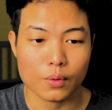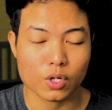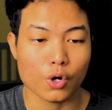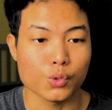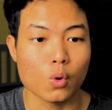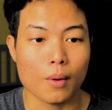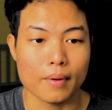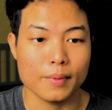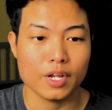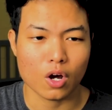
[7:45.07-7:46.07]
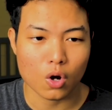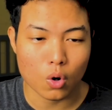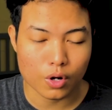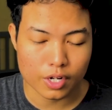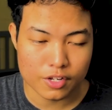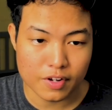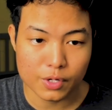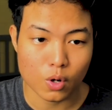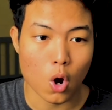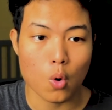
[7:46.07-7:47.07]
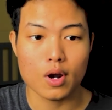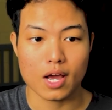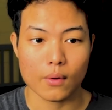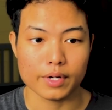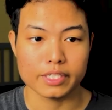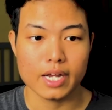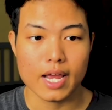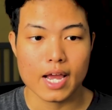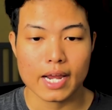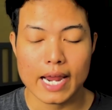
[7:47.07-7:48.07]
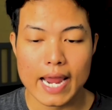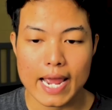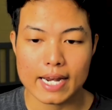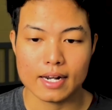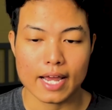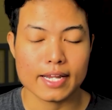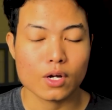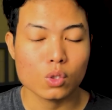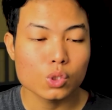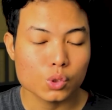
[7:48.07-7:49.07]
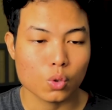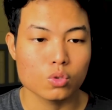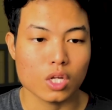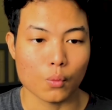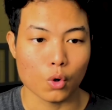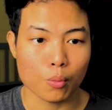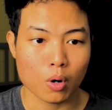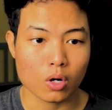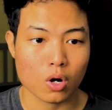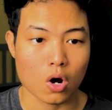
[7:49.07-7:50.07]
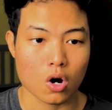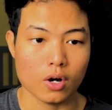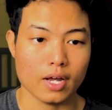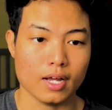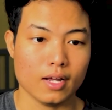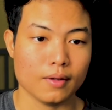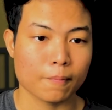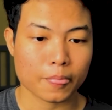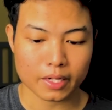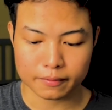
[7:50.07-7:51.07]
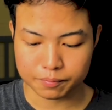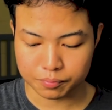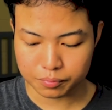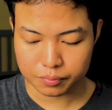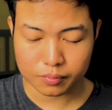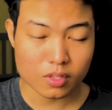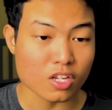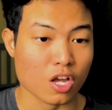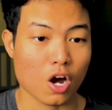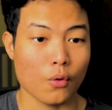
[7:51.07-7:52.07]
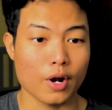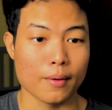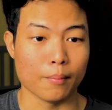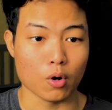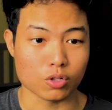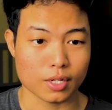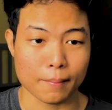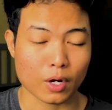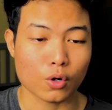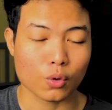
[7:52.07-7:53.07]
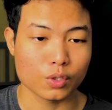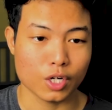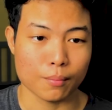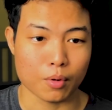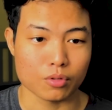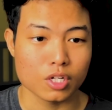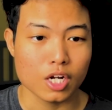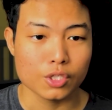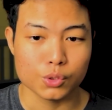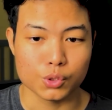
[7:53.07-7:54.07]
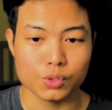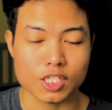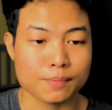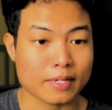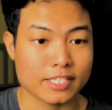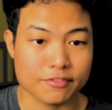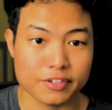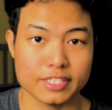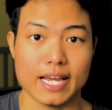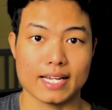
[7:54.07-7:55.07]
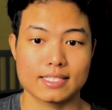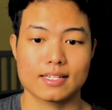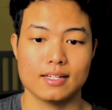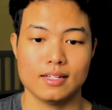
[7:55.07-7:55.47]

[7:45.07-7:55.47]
or you are maybe even your own language can like control the robot or a boat, a microcontroller boat, to do the specific task.